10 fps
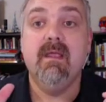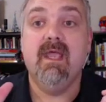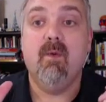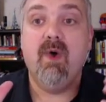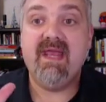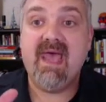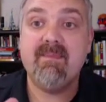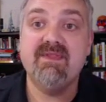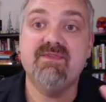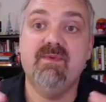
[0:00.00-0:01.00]
what
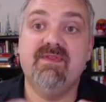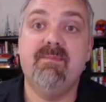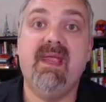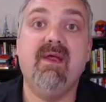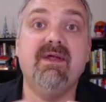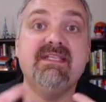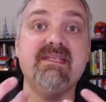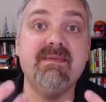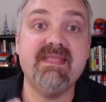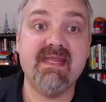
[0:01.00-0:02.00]
happens with
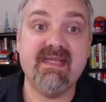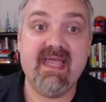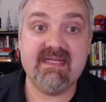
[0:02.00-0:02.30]
parasympathetic